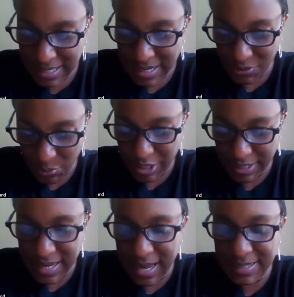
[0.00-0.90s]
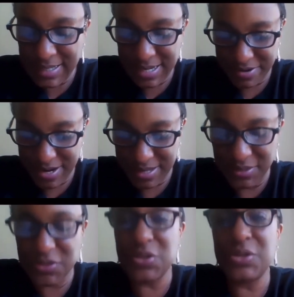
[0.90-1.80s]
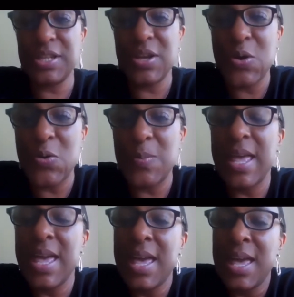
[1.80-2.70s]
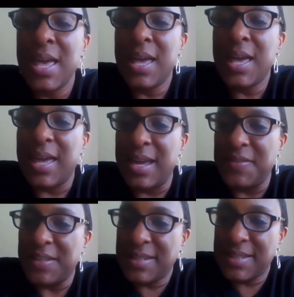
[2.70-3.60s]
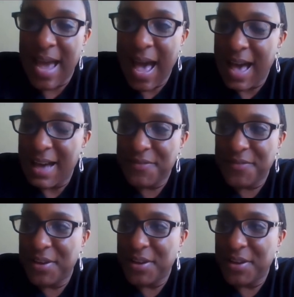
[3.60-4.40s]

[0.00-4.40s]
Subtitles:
I was working dietary at this nursing home, and the staff